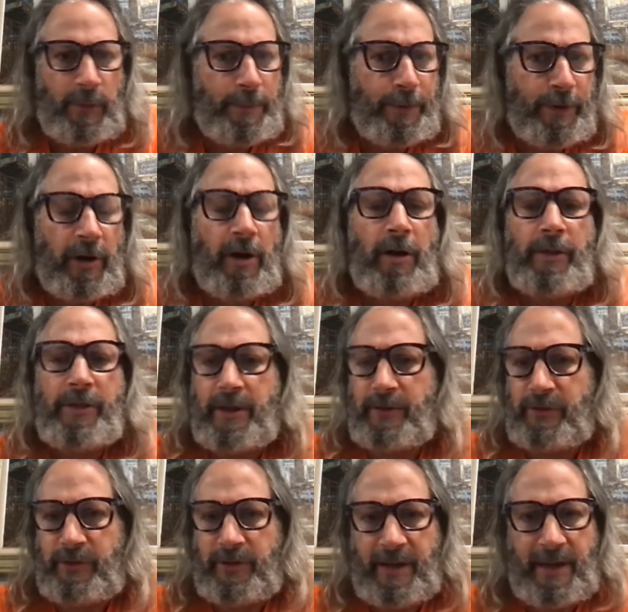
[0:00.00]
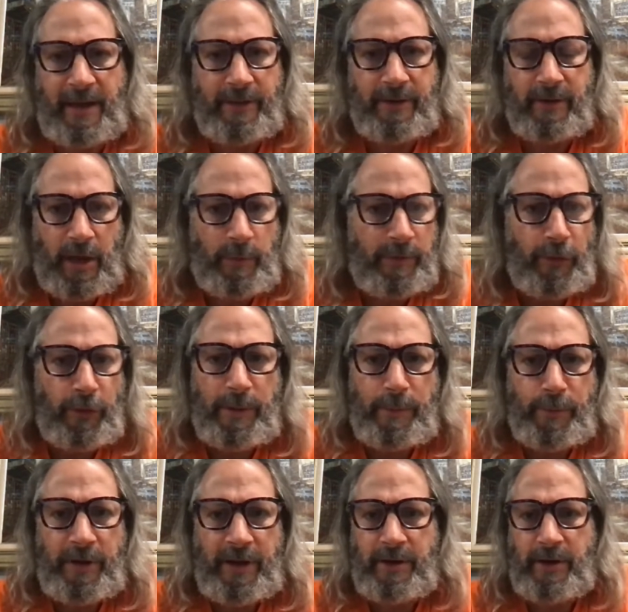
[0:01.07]
And we put all this together and we've already
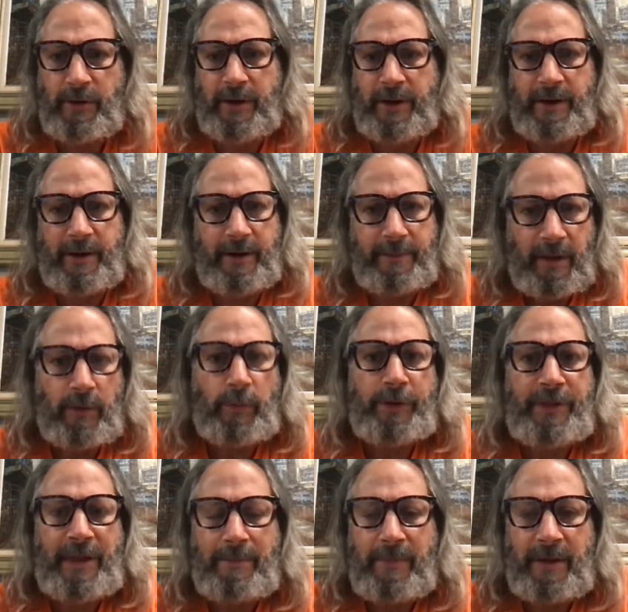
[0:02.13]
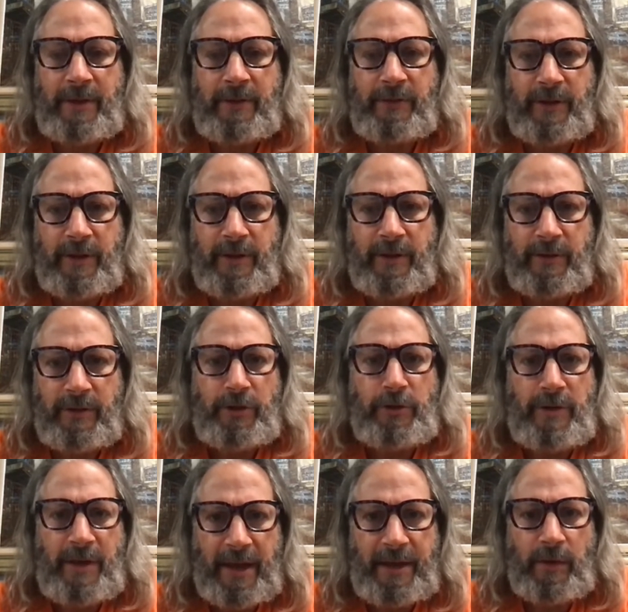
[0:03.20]
pre integrated it. And what that means is
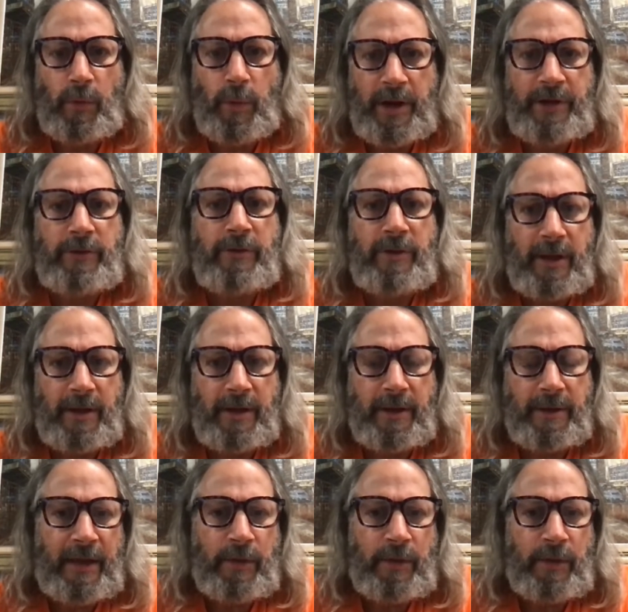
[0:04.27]
you get it when you need it.